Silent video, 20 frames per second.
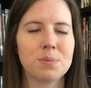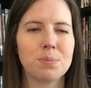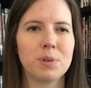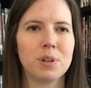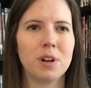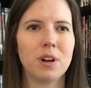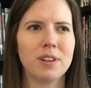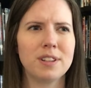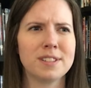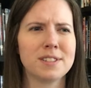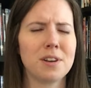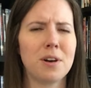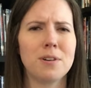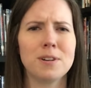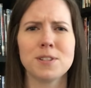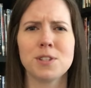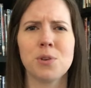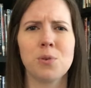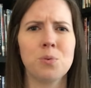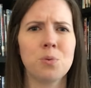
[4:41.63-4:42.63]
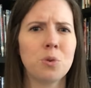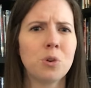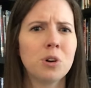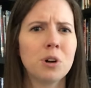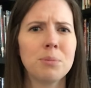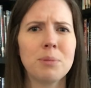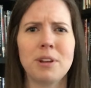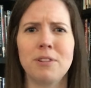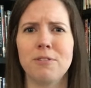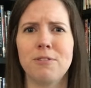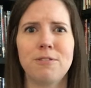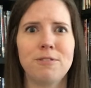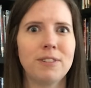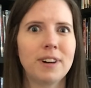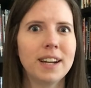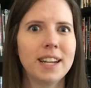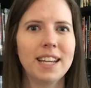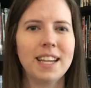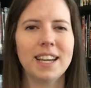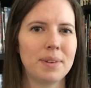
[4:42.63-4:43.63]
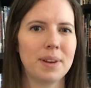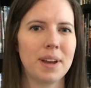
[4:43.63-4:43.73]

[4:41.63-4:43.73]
but it's also warm and funny.